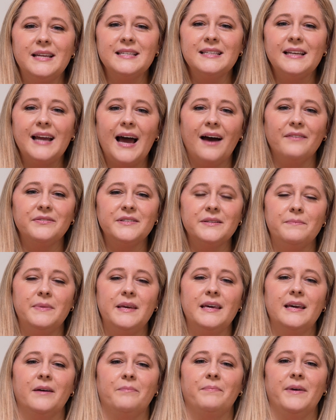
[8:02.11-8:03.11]
doesn't have to
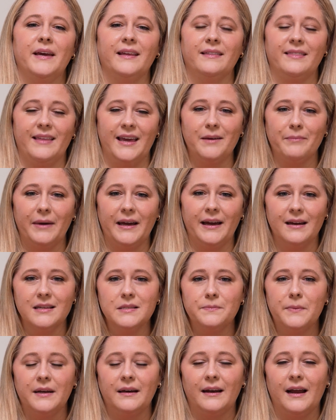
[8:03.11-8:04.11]
be a big thing. My
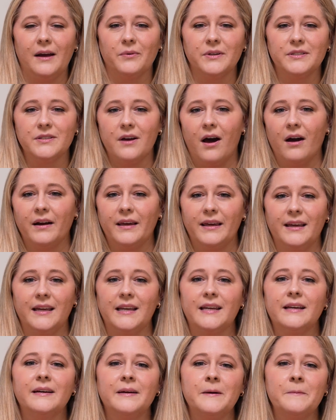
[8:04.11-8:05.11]
husband and I were
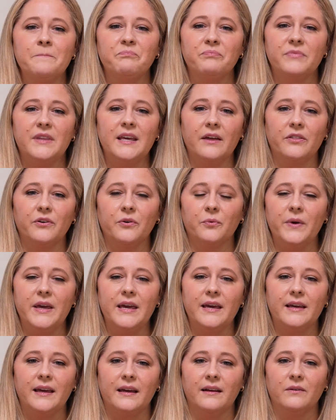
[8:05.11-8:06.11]
talking the other
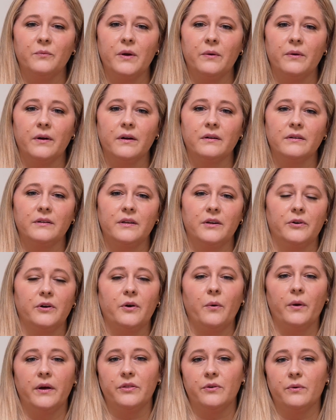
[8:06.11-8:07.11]
week and we were,
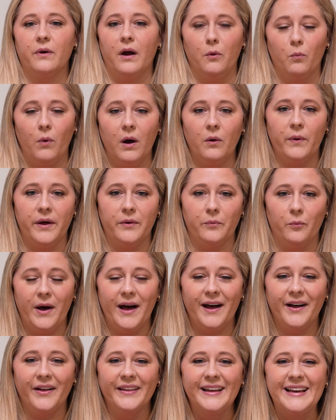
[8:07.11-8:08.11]
going through our what went
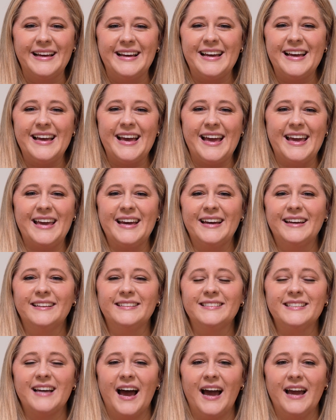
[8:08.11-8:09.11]
well.
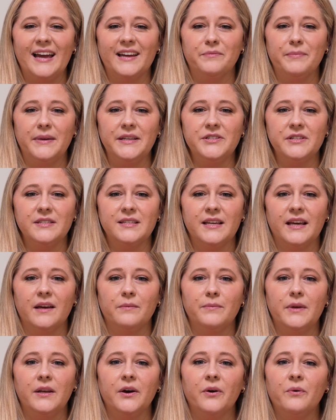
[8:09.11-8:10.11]
And I had mentioned to
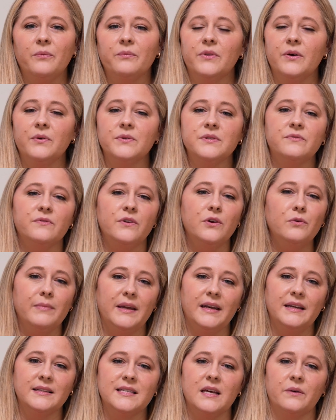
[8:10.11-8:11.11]
him, those few
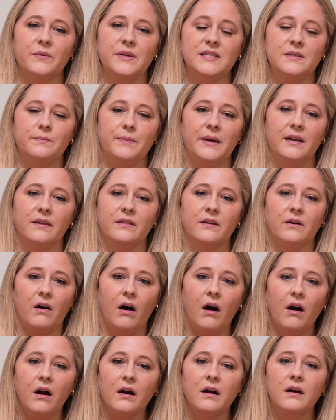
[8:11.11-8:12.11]
minutes that we spent in the
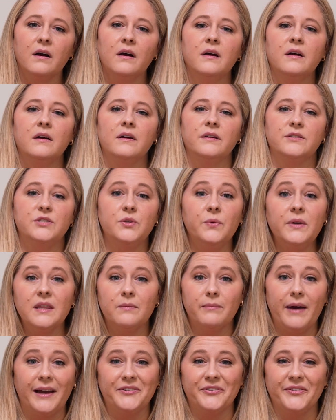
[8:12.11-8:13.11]
car doing
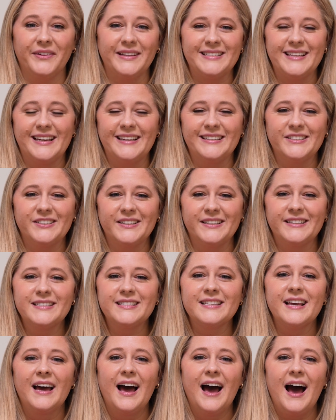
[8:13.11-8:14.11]
the mindful
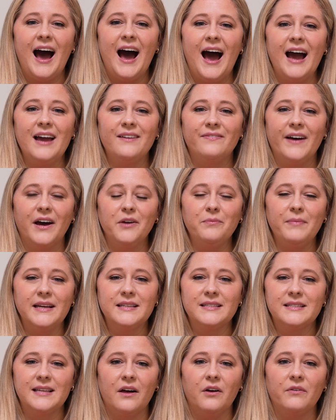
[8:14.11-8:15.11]
intentions, I found
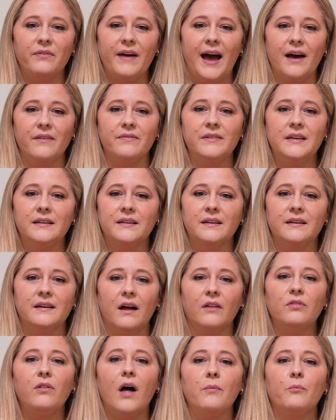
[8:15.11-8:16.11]
myself having
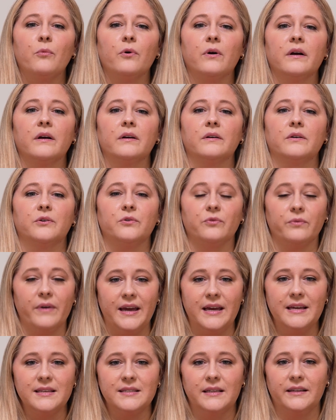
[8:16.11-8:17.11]
a lot more
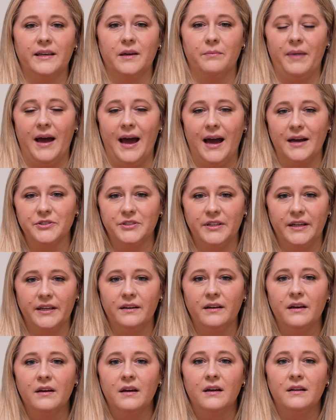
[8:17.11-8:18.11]
grace and
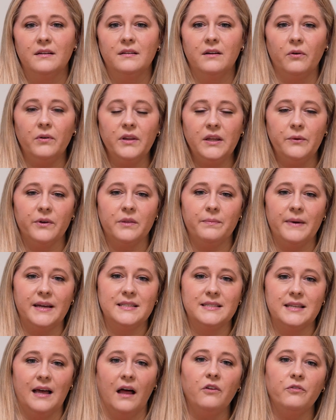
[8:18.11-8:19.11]
compassion, not only with
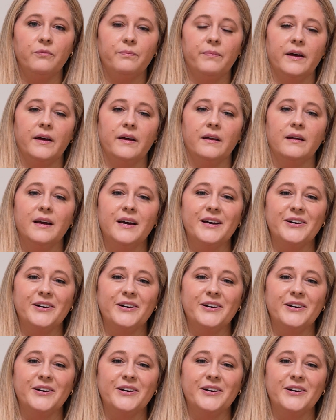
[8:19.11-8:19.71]
myself, but